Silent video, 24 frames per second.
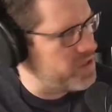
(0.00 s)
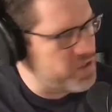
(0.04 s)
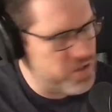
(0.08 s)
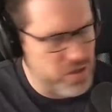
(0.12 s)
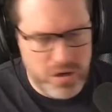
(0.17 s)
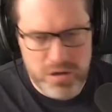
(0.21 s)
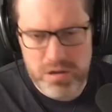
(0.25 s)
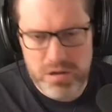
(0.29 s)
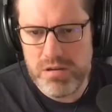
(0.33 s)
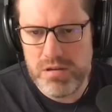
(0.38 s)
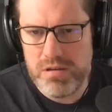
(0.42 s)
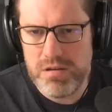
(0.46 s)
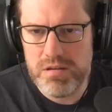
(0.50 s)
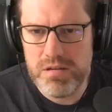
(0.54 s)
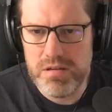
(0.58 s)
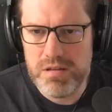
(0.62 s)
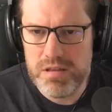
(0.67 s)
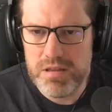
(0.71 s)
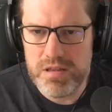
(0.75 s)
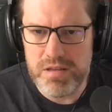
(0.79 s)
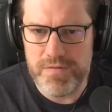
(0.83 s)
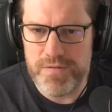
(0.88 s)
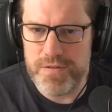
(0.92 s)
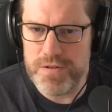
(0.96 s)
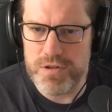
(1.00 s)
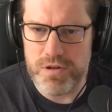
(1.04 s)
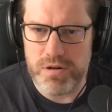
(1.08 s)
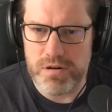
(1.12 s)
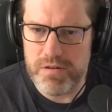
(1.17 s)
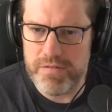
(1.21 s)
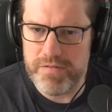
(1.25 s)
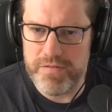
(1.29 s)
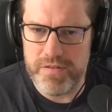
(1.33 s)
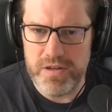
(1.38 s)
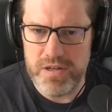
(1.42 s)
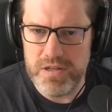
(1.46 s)
enjoy the
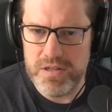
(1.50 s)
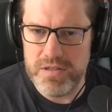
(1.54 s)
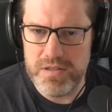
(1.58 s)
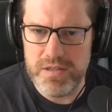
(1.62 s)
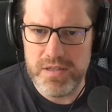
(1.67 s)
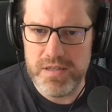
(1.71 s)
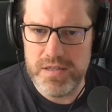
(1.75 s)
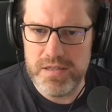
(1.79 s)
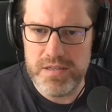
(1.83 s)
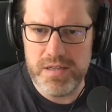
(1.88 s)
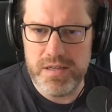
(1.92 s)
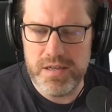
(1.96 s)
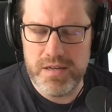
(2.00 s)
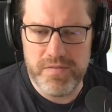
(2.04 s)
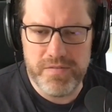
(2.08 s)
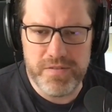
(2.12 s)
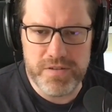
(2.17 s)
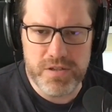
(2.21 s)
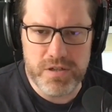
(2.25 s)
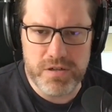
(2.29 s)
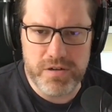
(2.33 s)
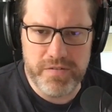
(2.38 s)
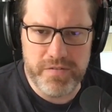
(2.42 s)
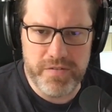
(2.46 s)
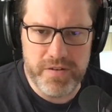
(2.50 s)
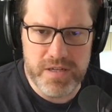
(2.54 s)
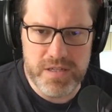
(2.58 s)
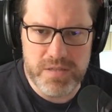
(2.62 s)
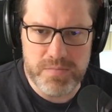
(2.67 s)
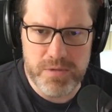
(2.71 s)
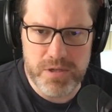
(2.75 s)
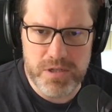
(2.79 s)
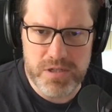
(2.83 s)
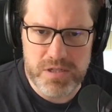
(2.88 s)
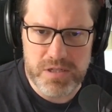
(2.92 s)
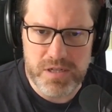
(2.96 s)

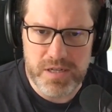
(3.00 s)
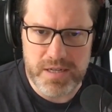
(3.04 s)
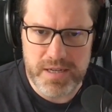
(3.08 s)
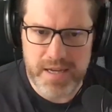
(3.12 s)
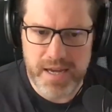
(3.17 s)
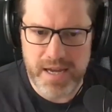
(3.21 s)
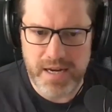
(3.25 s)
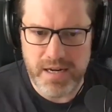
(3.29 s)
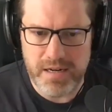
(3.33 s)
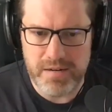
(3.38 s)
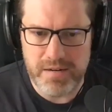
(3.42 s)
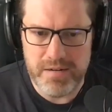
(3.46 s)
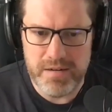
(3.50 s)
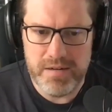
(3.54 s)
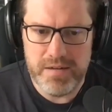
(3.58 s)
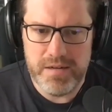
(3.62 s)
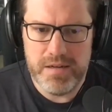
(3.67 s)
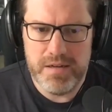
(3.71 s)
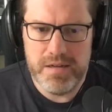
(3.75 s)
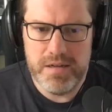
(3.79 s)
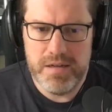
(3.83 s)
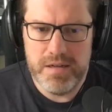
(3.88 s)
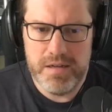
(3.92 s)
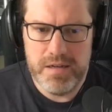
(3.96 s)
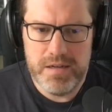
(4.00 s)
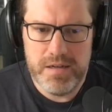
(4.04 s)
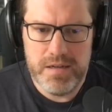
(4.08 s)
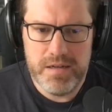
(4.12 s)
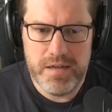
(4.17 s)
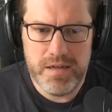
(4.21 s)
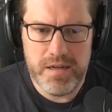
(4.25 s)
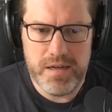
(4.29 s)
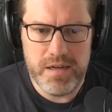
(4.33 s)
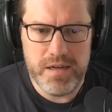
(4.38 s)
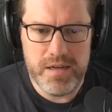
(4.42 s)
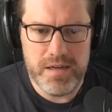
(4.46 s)
photography as much as I can,
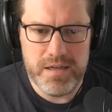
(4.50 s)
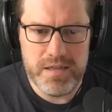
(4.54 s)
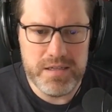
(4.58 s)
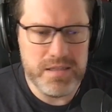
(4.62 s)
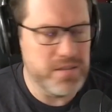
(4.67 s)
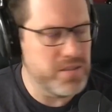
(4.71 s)
and